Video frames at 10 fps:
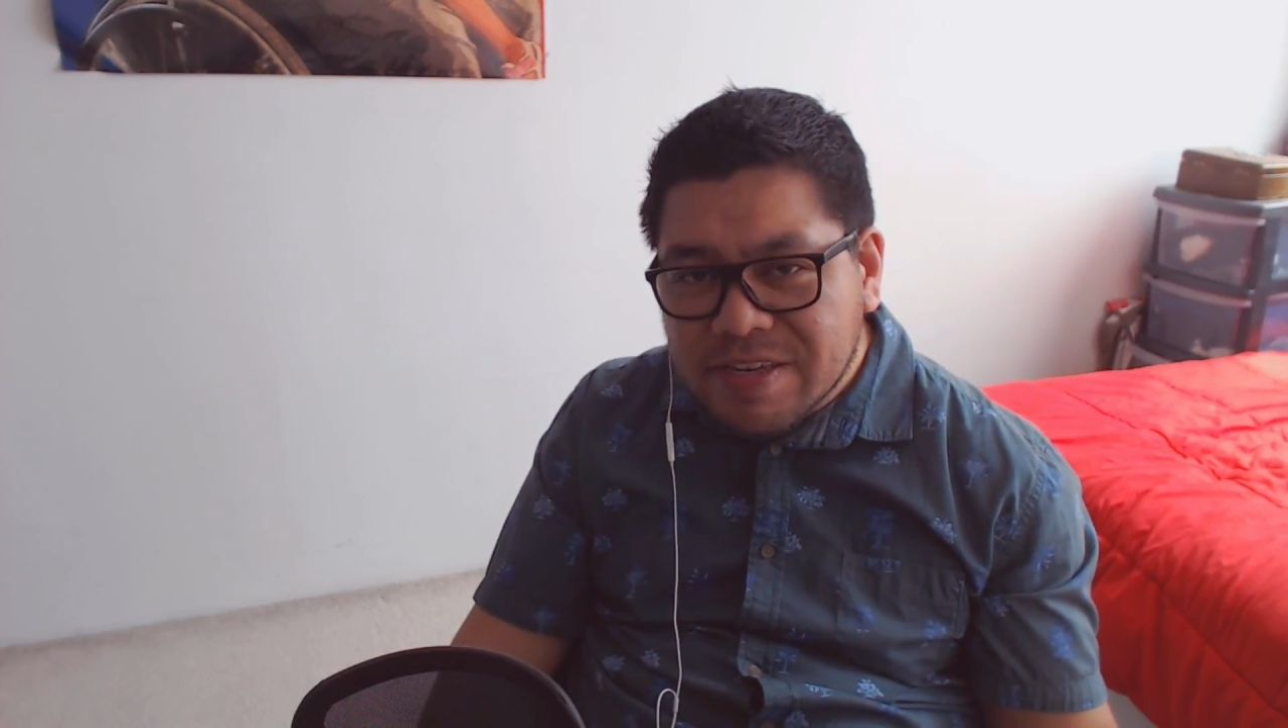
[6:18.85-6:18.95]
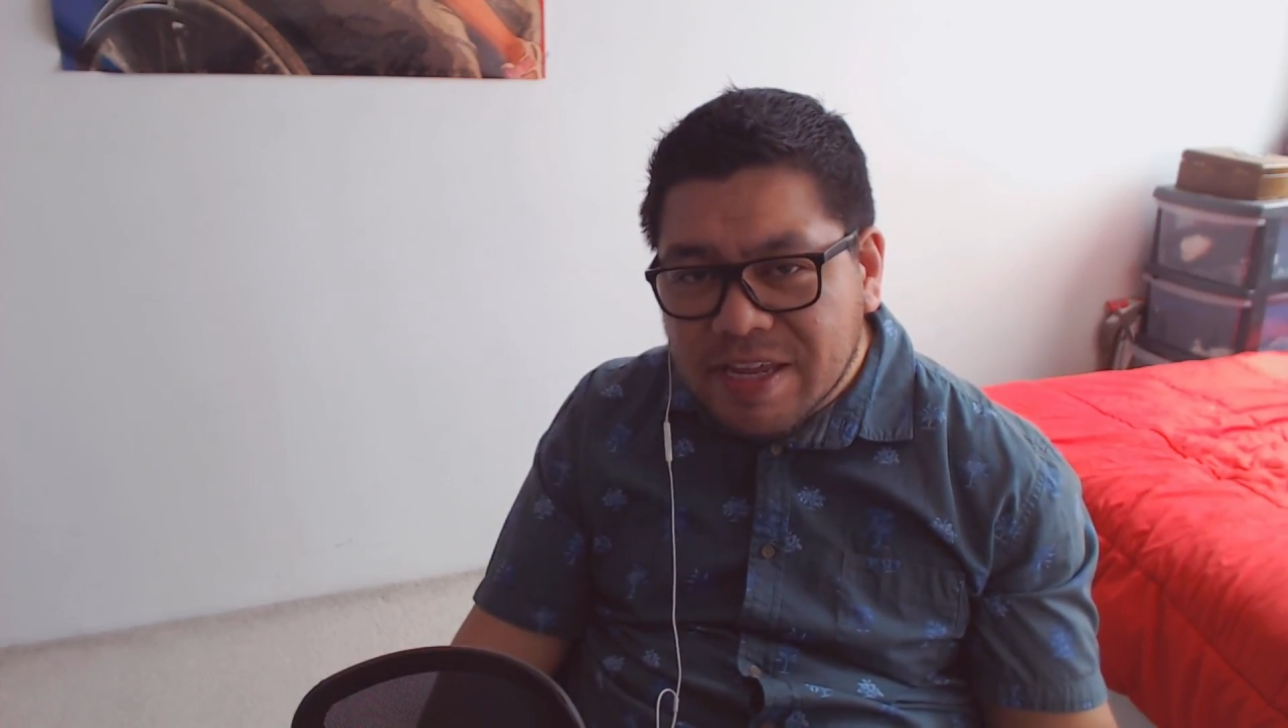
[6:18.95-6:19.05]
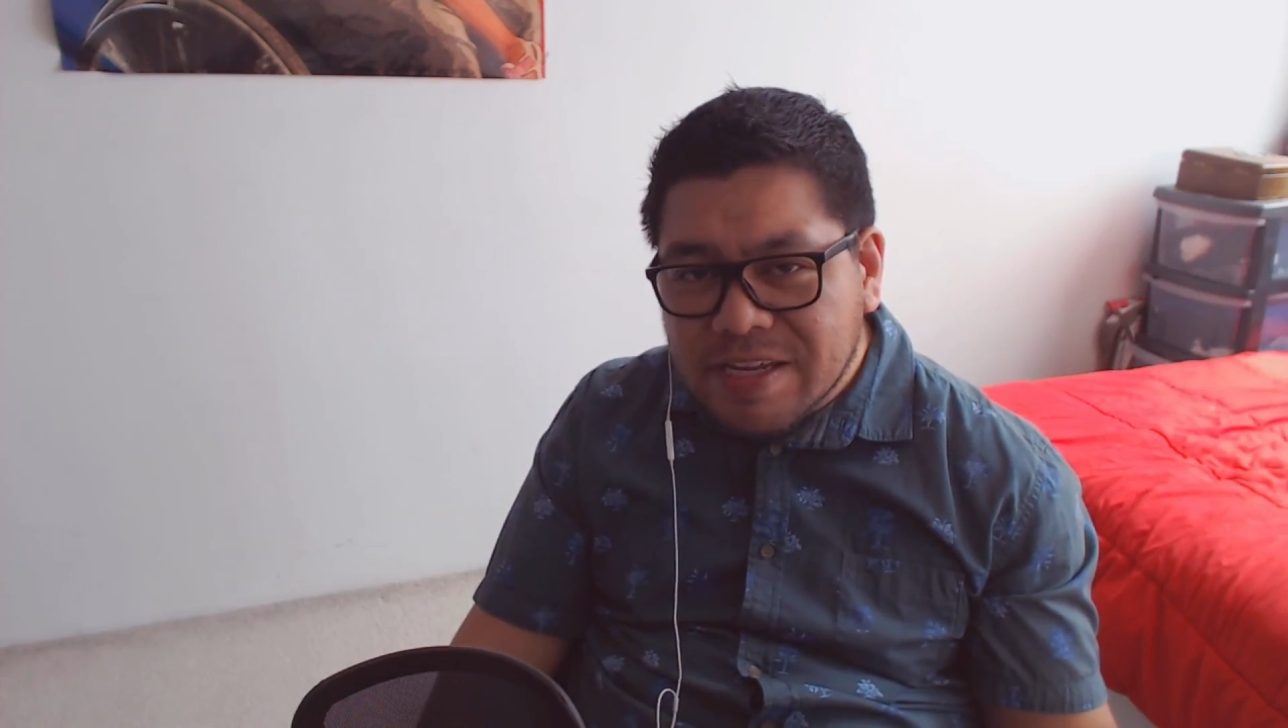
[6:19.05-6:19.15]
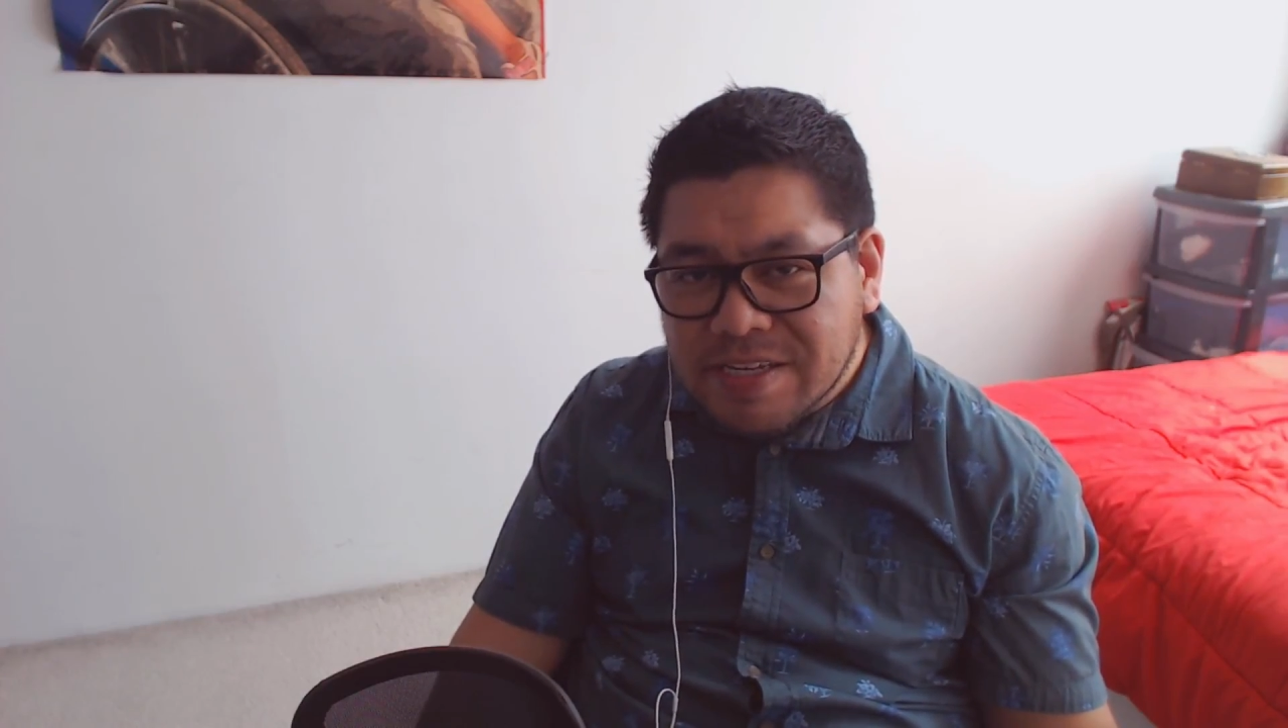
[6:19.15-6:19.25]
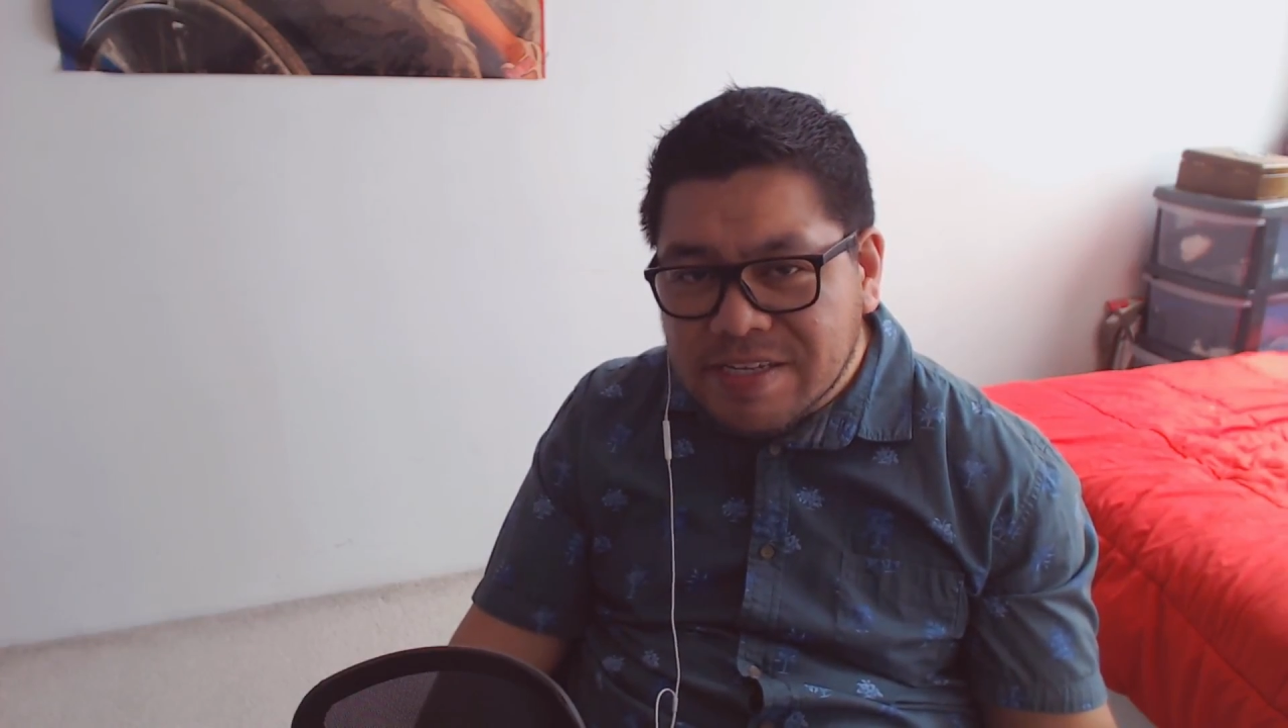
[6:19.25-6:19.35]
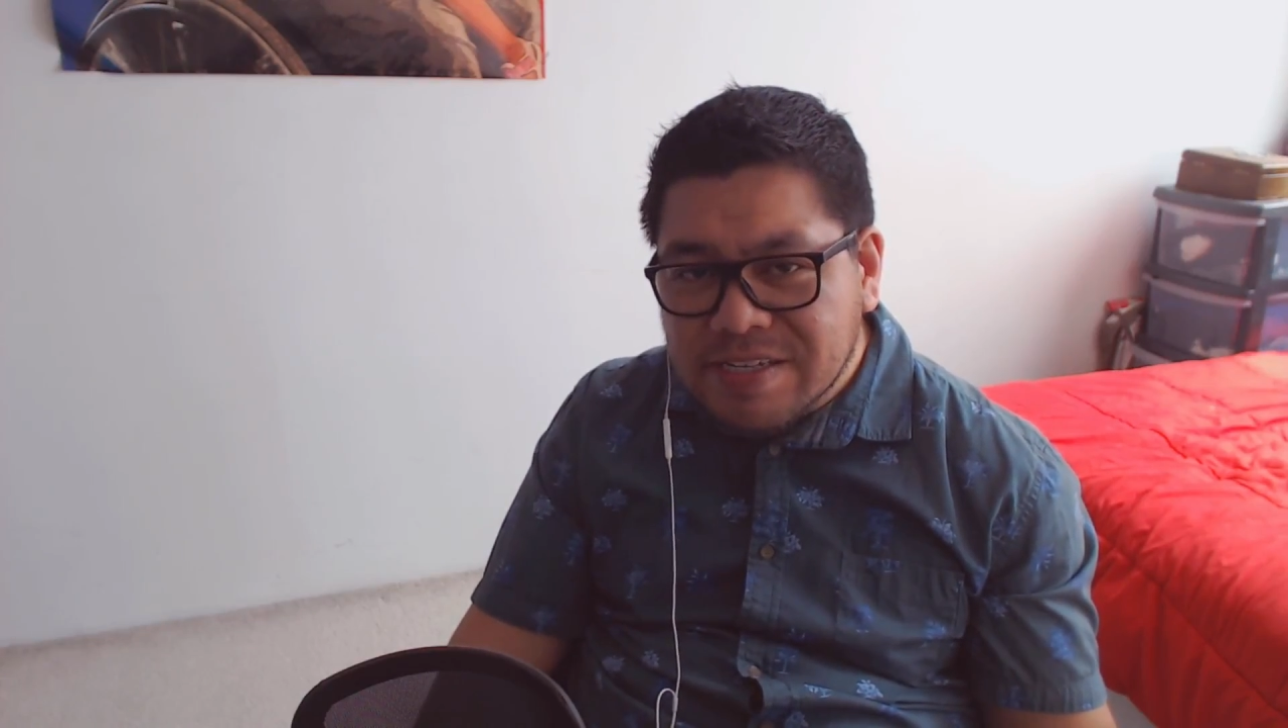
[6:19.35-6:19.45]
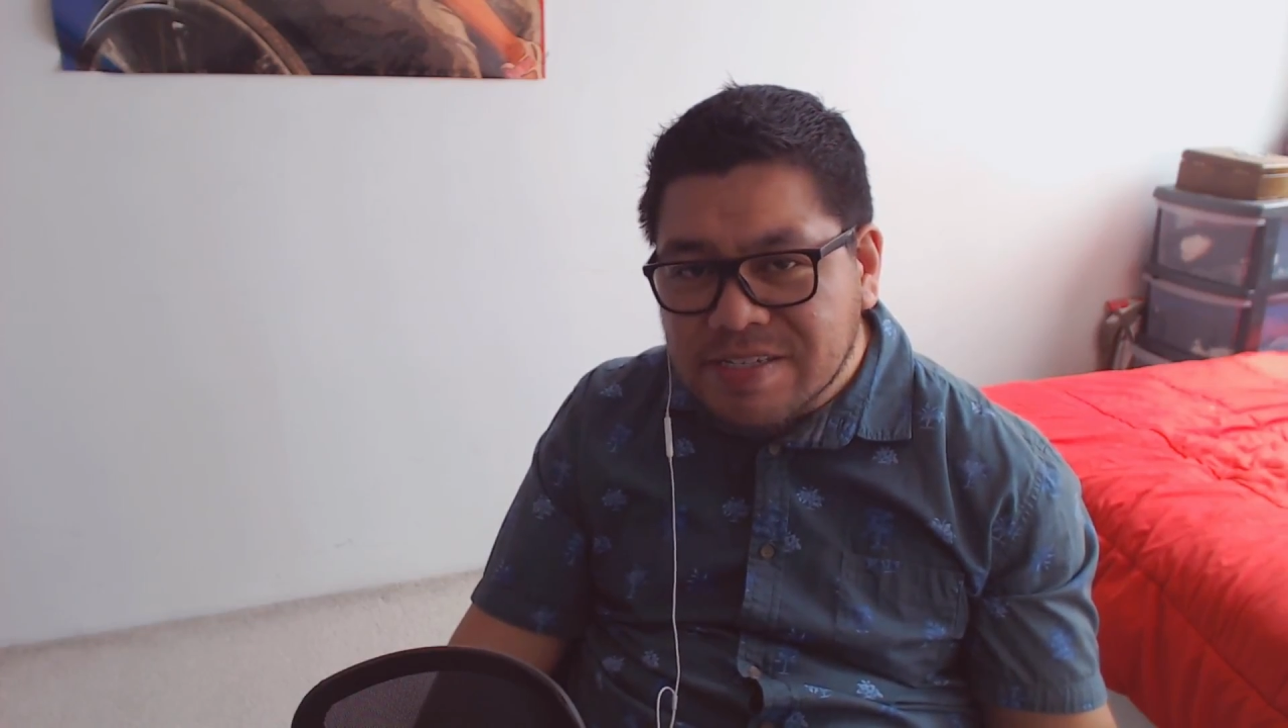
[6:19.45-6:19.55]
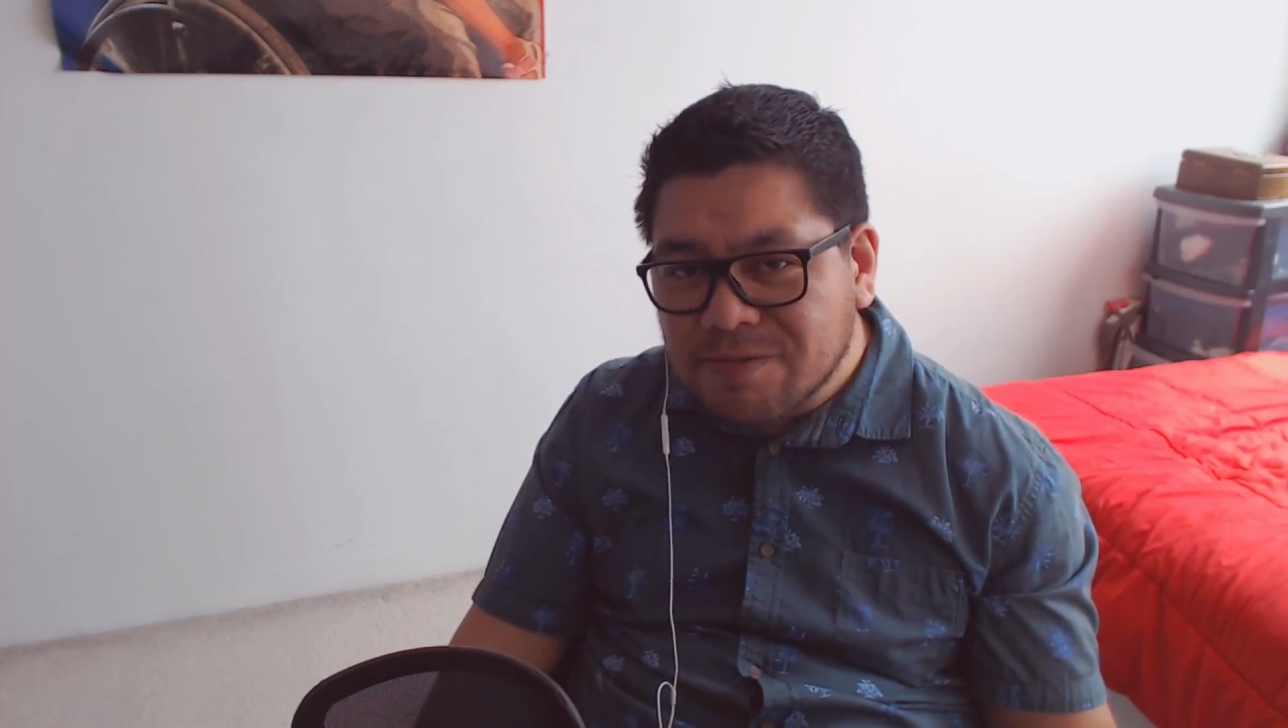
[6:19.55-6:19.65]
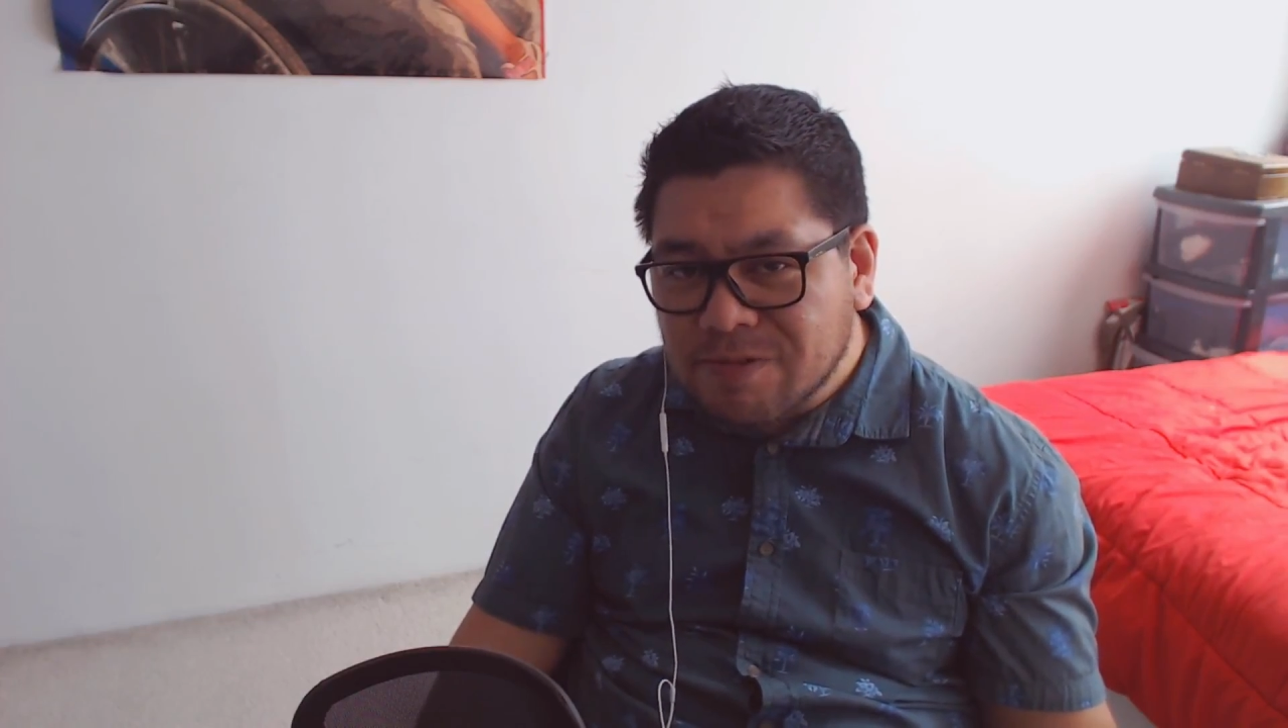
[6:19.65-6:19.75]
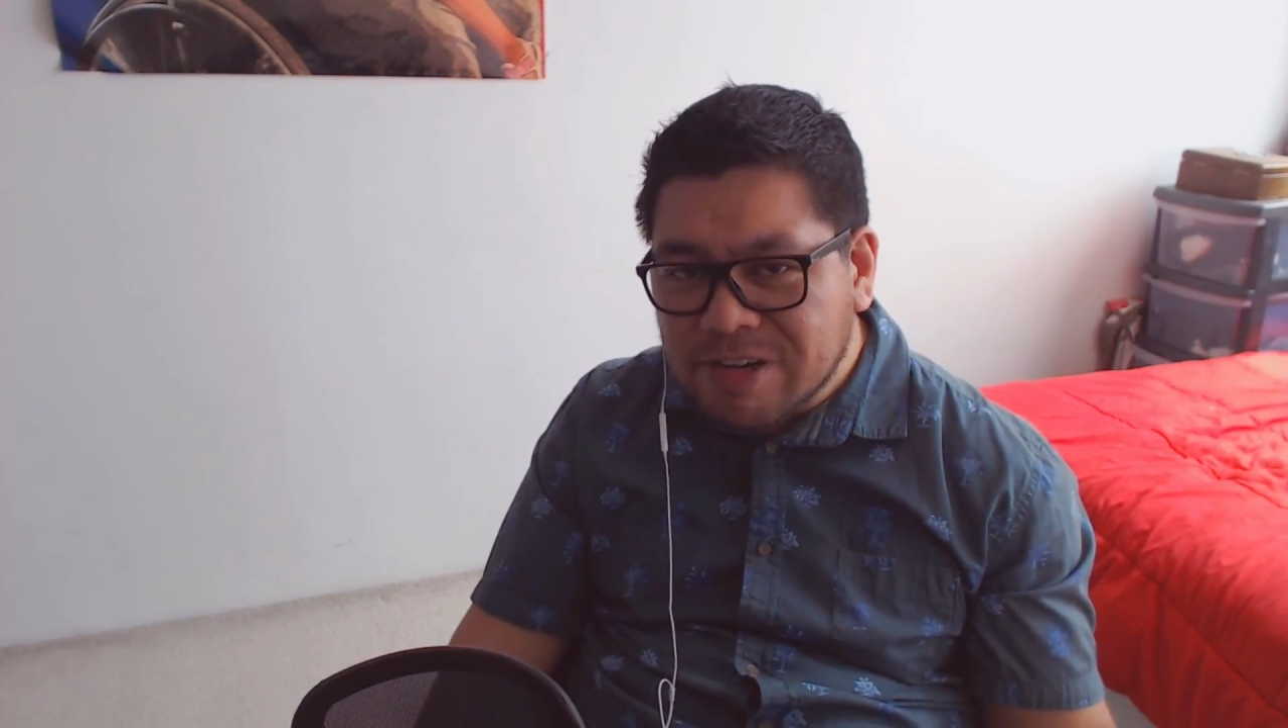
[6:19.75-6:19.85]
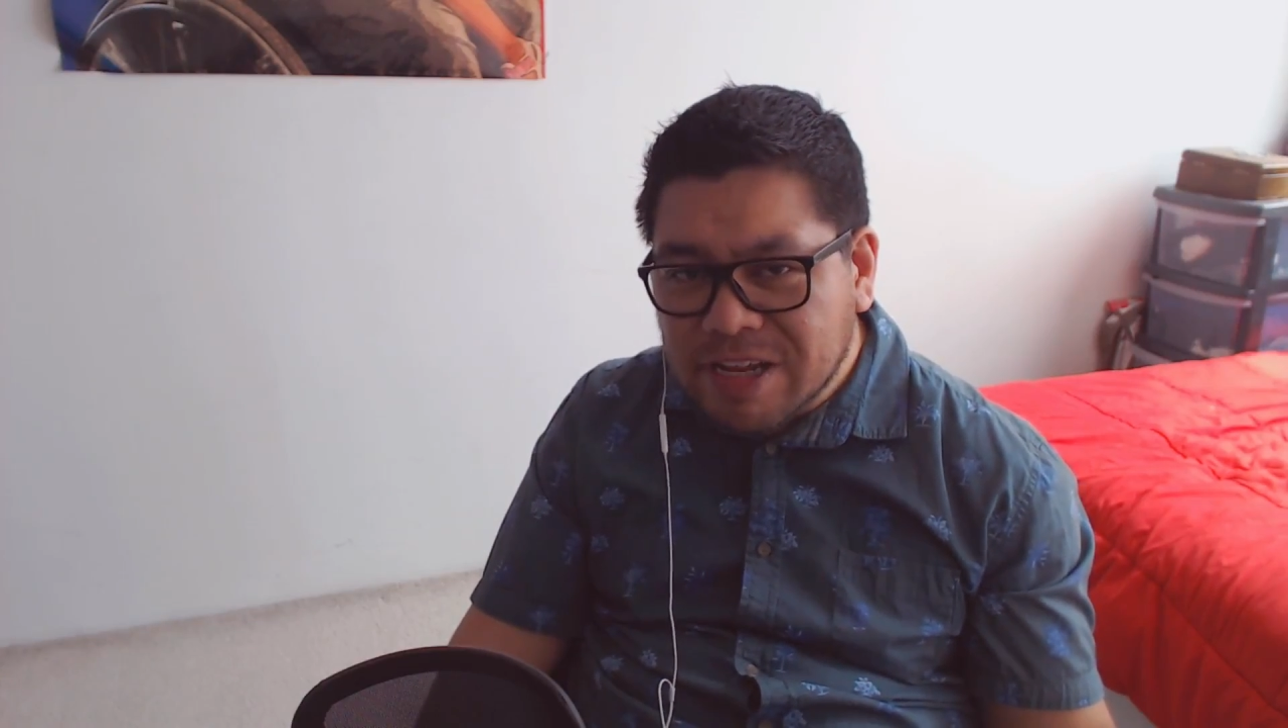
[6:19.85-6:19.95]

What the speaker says: that he does every